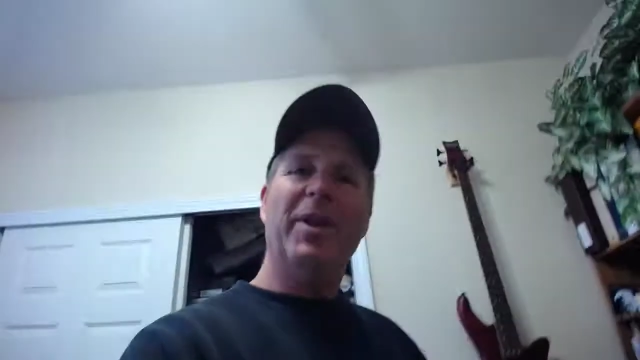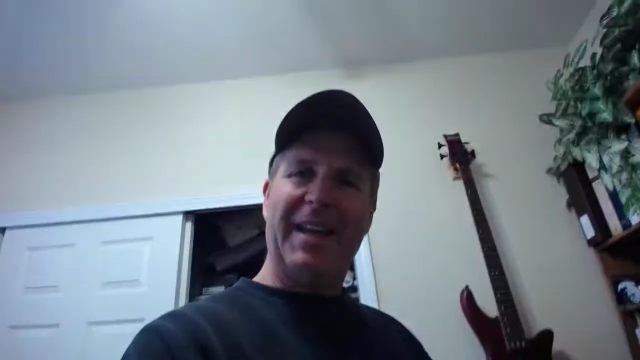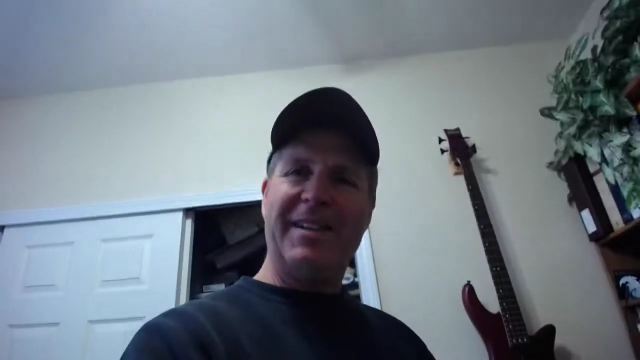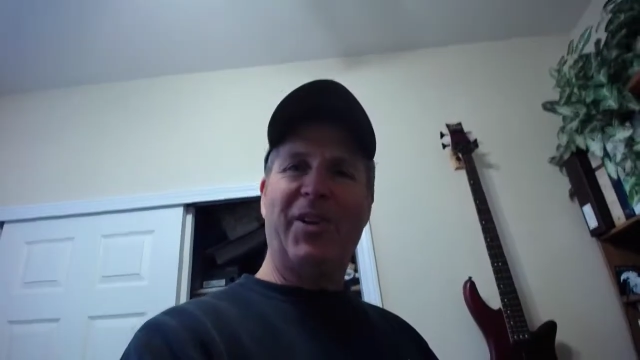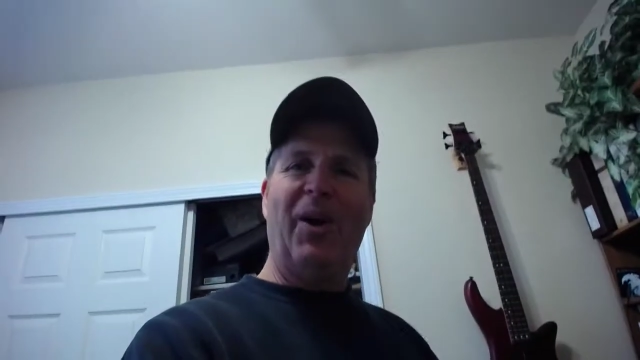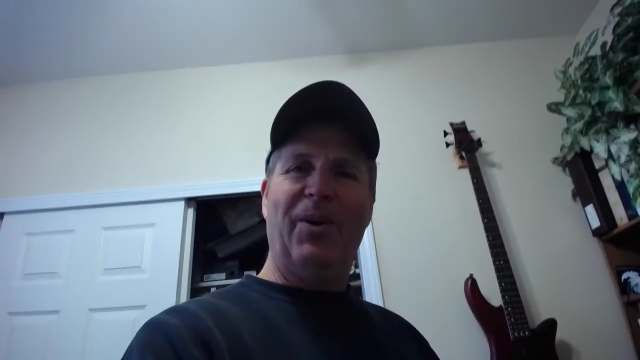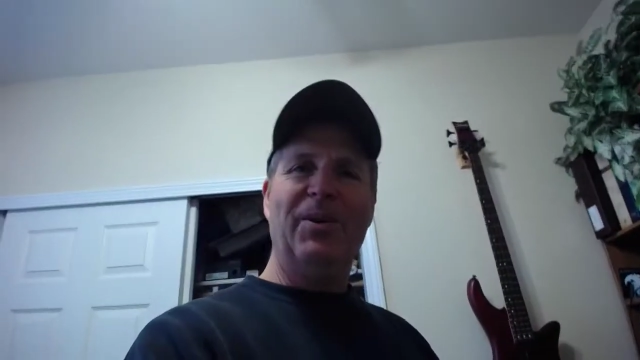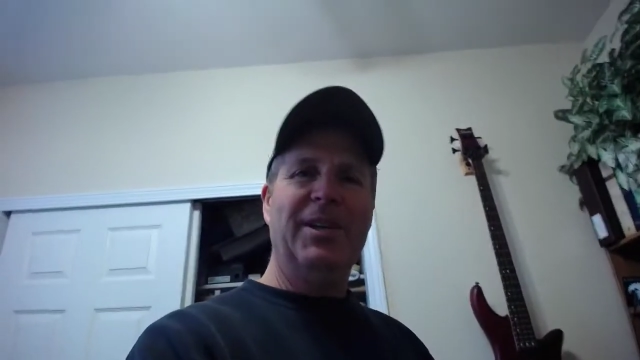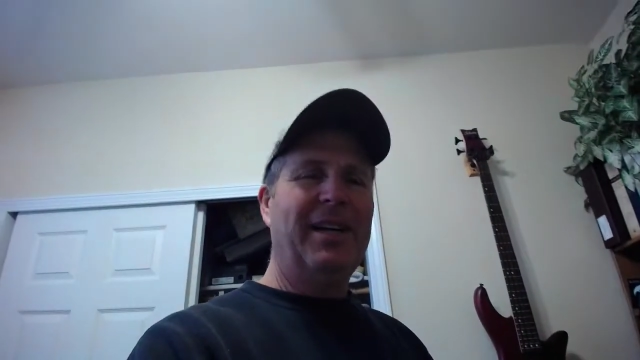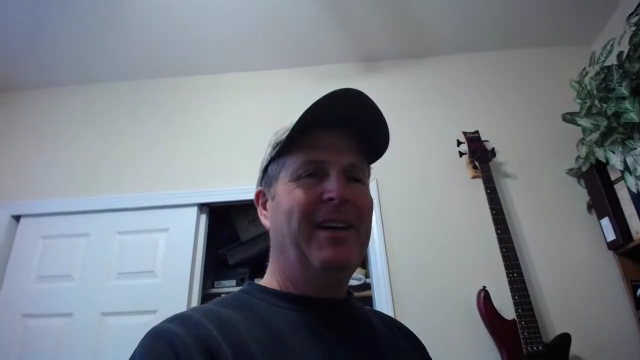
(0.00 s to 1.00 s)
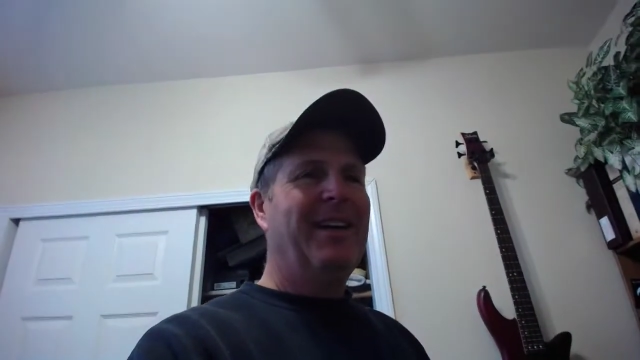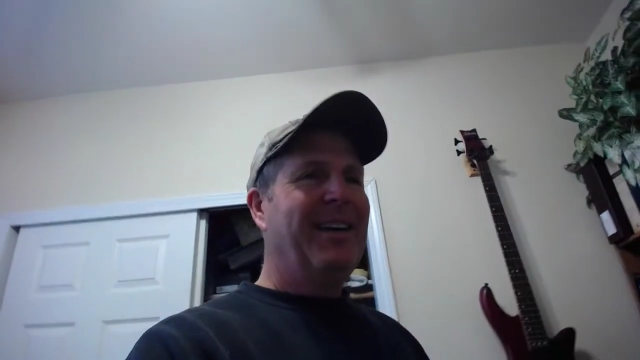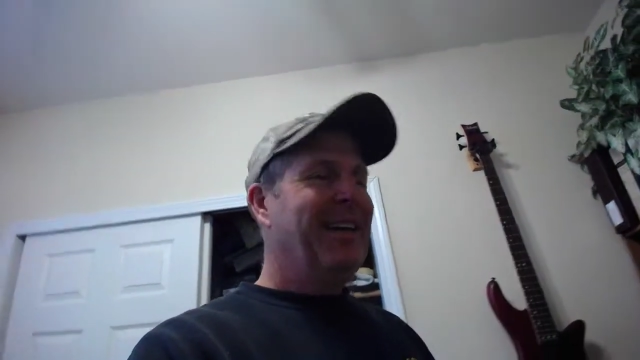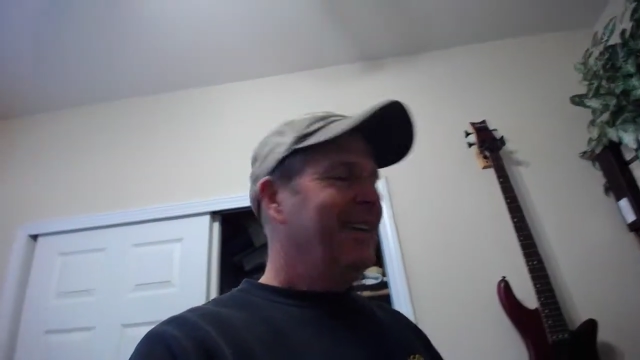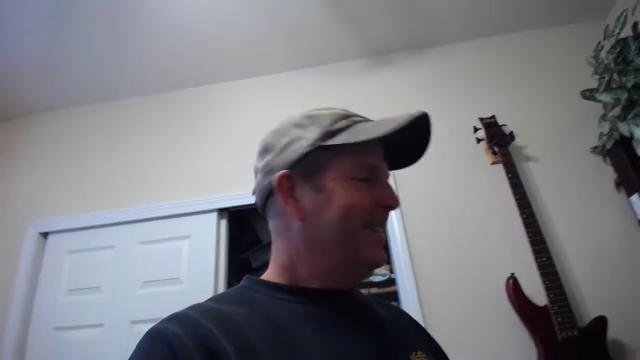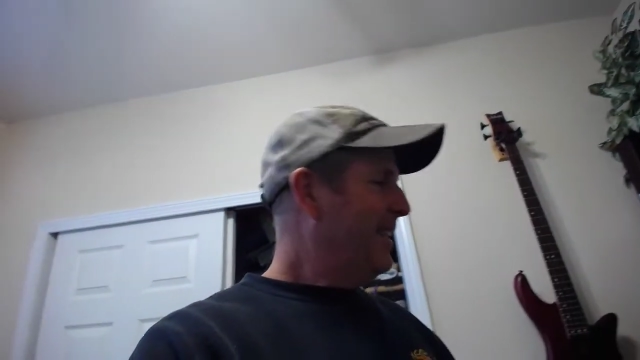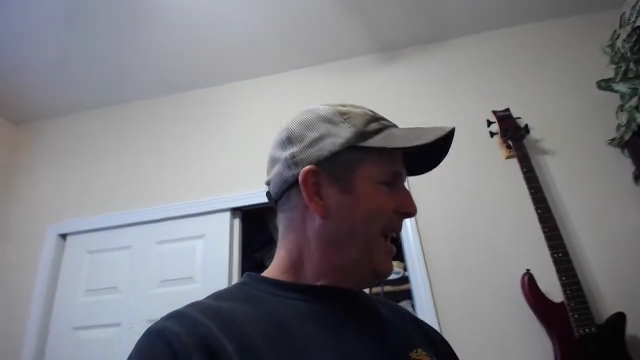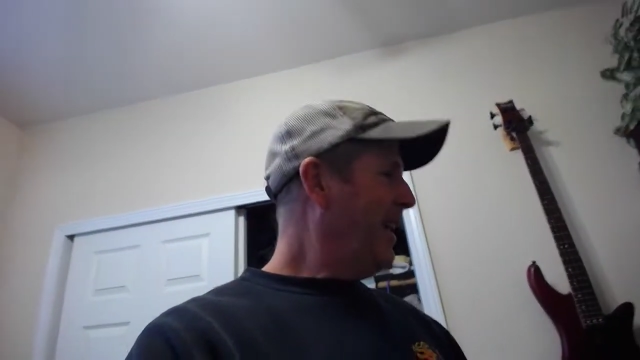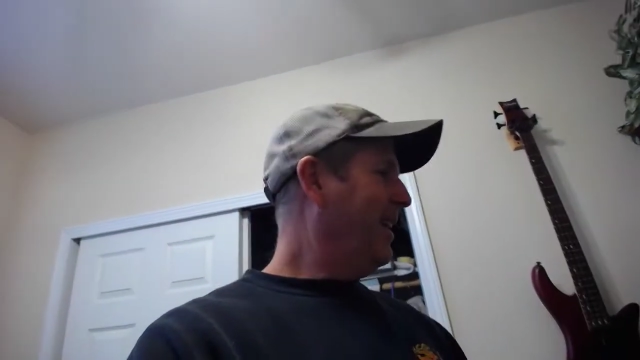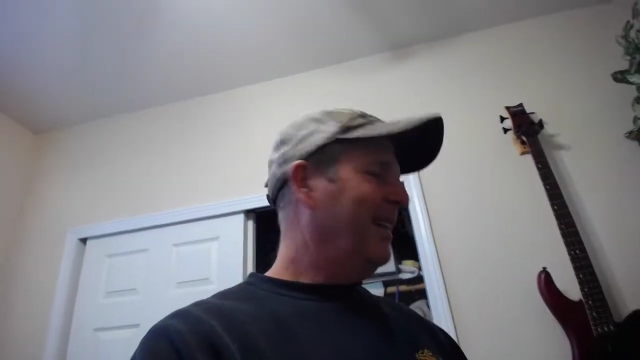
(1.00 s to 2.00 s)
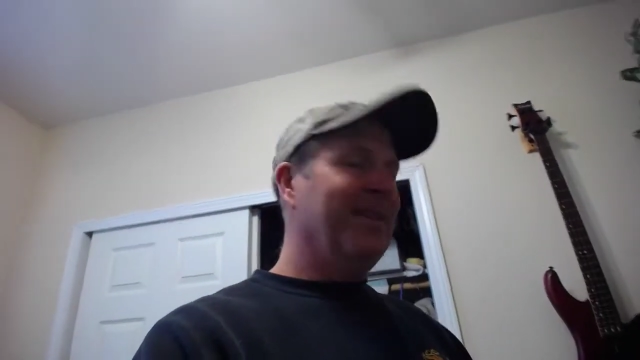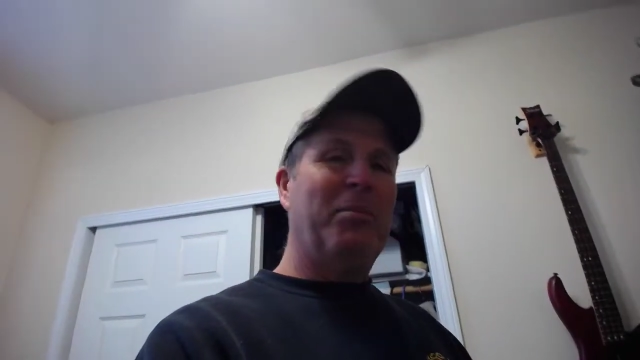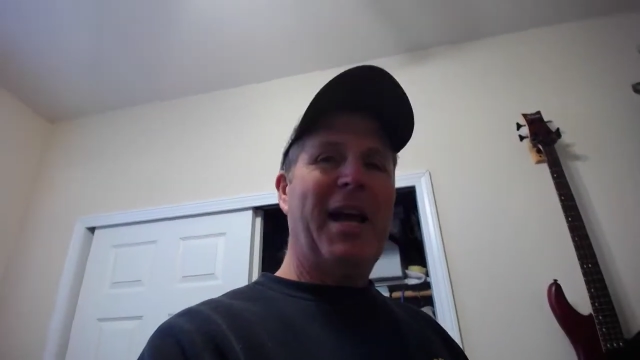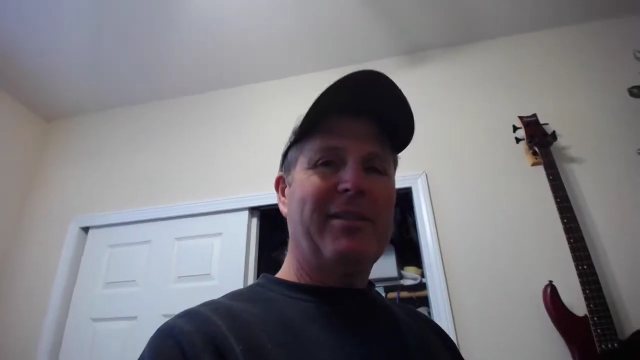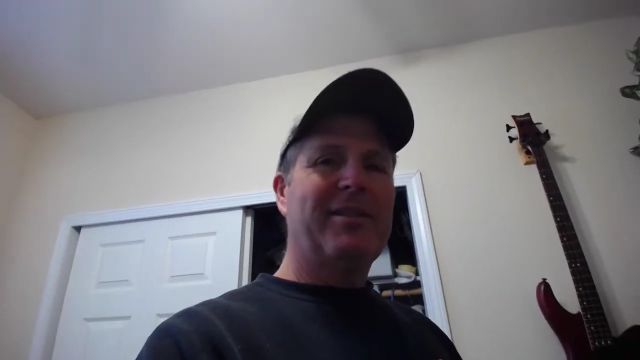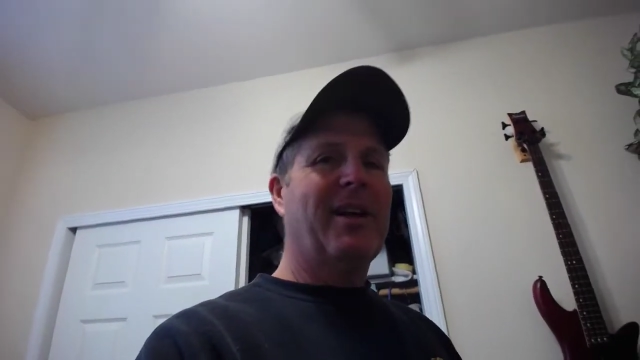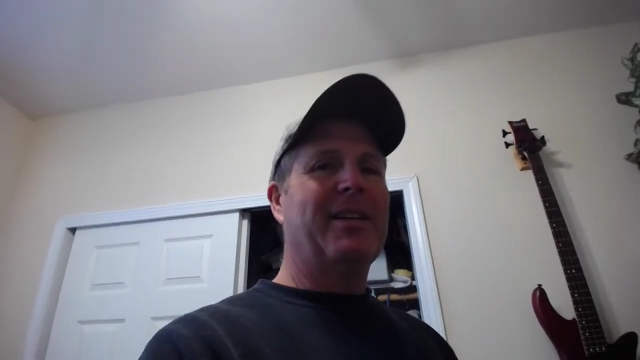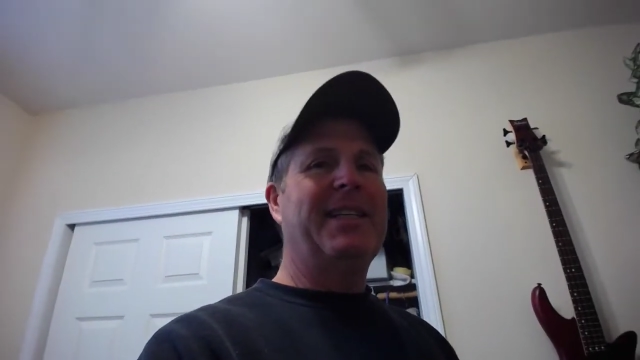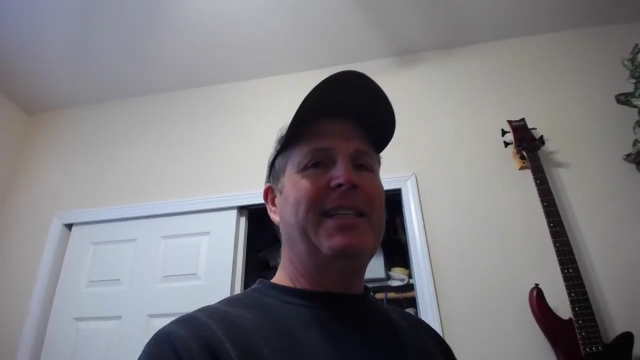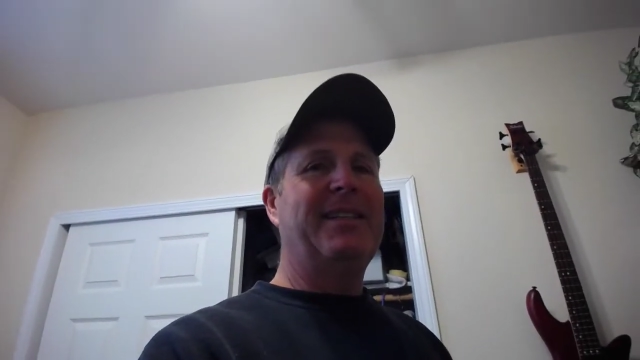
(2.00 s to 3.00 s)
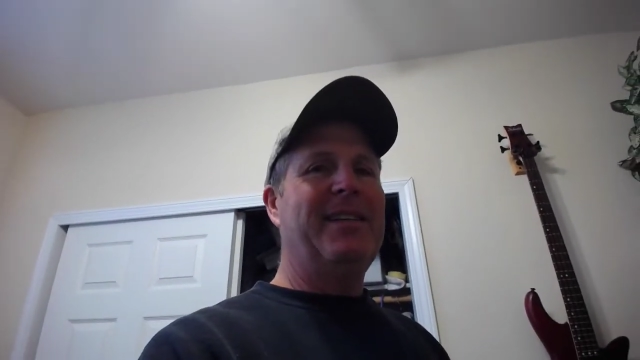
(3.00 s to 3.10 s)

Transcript: that tone, dang, the Black Star